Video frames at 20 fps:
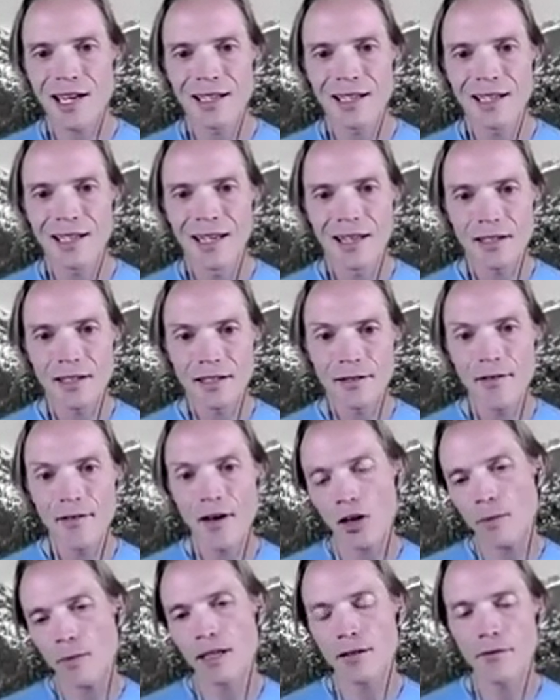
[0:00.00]
the
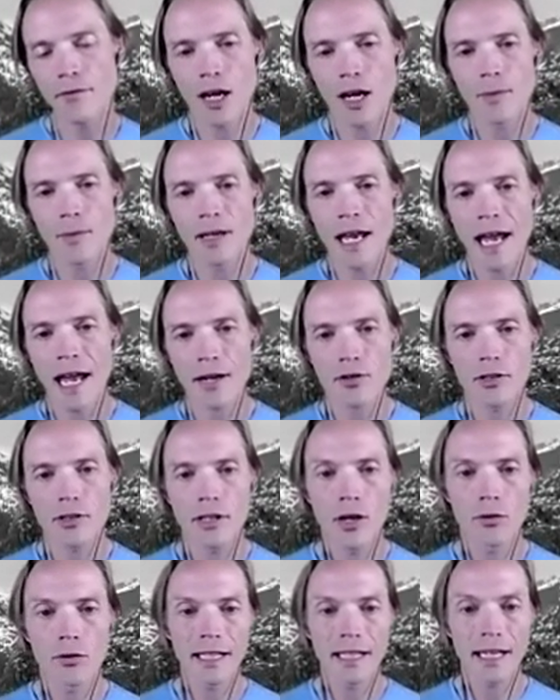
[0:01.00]
development environment actually
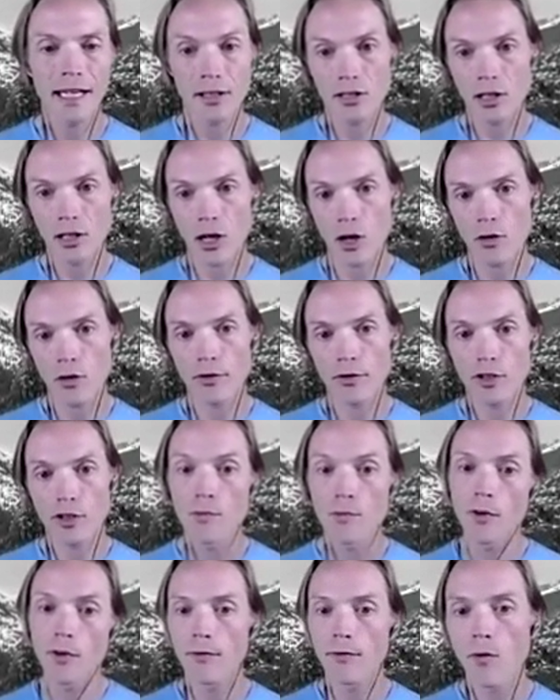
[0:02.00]
only gets the code first
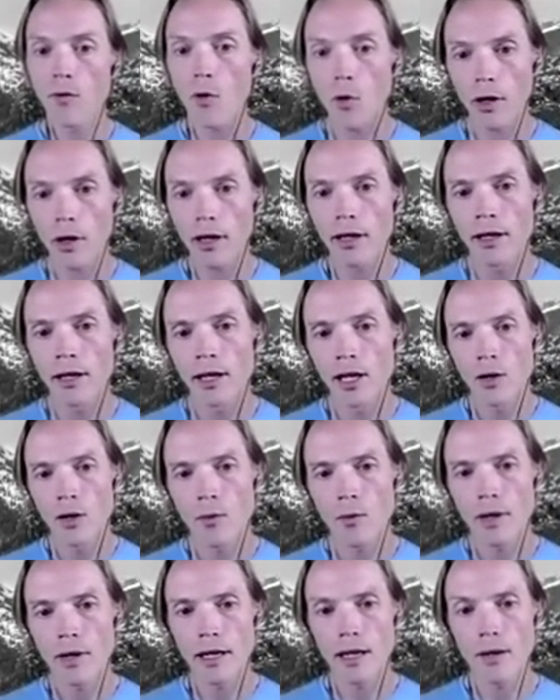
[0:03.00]
before
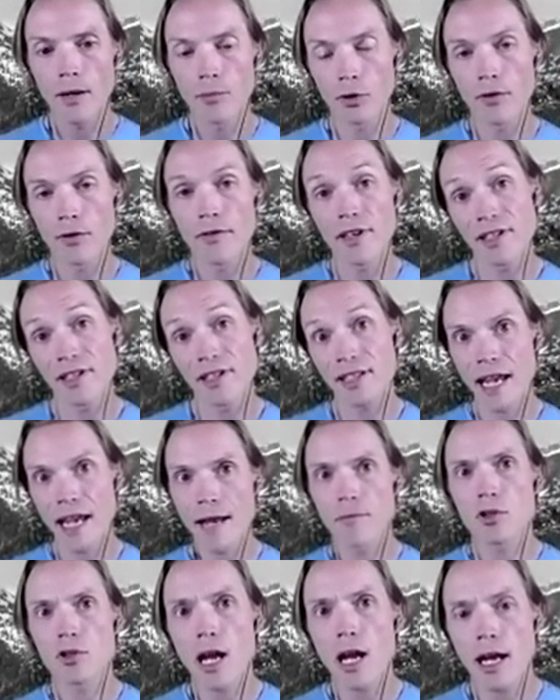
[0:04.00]
we approve the same
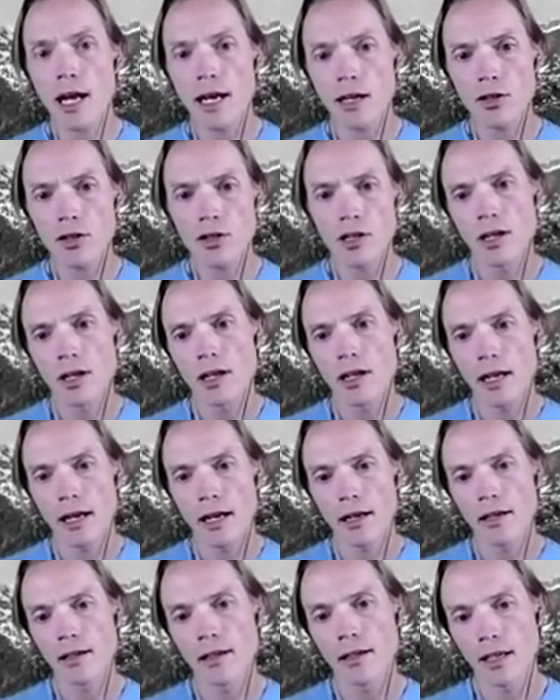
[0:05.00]
change
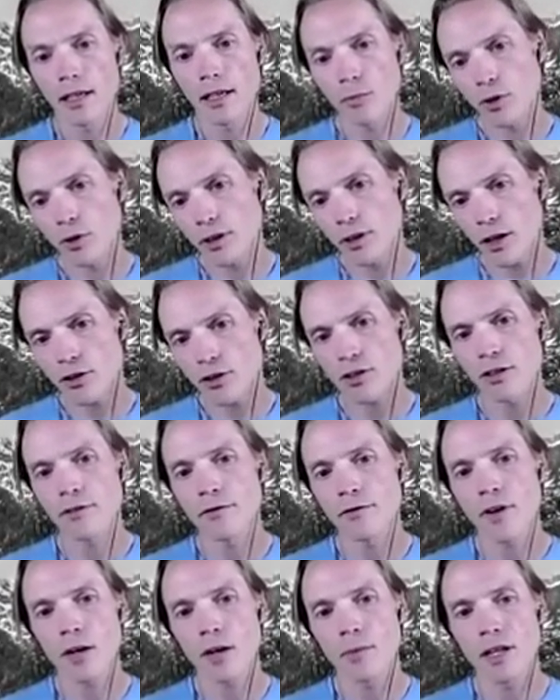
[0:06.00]
in a production
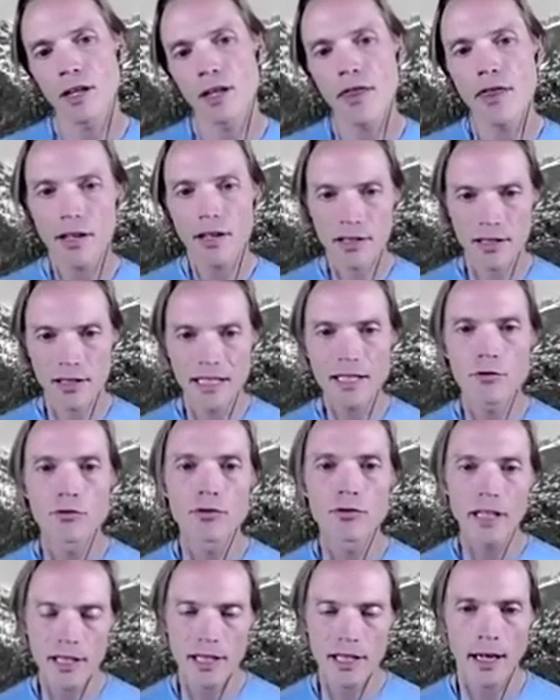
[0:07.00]
environment, thus
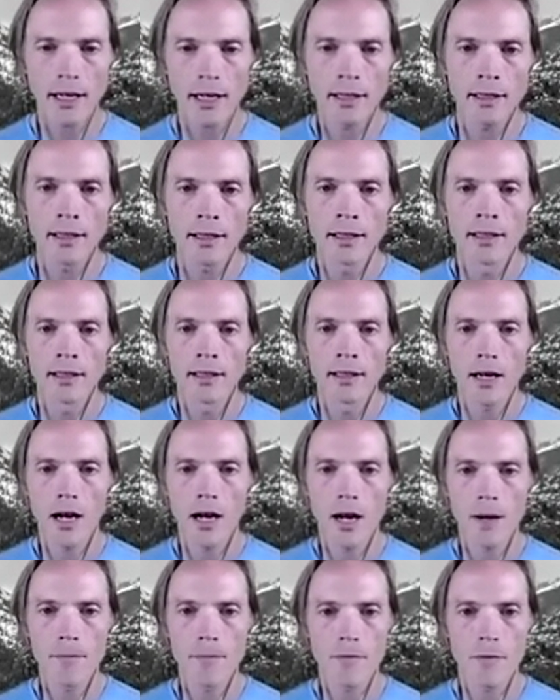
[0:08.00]
de-risking
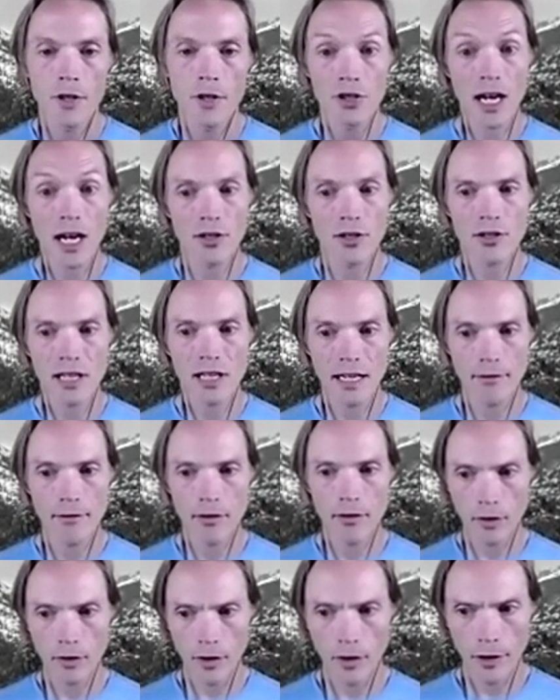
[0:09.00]
the change even
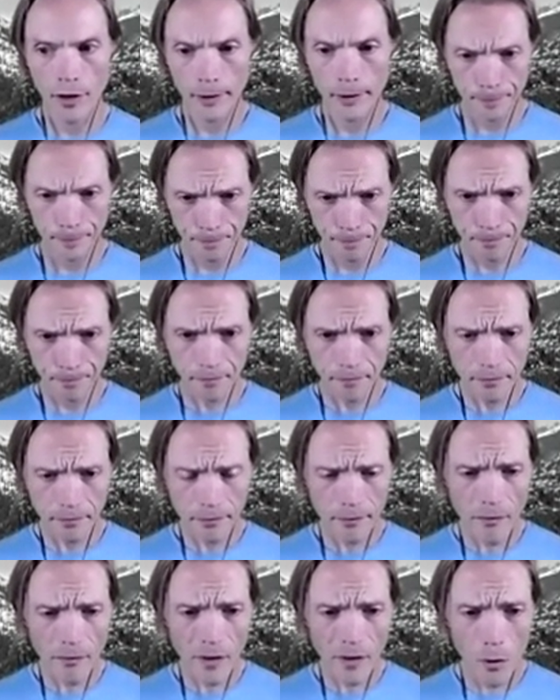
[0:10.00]
further.
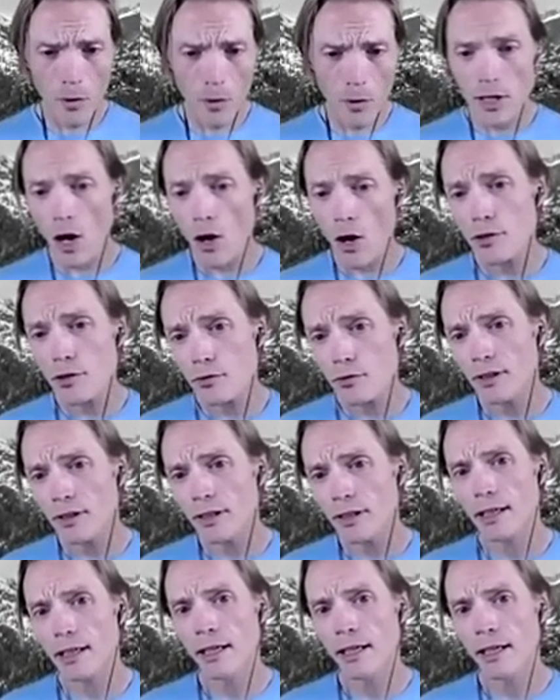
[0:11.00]
And what's also really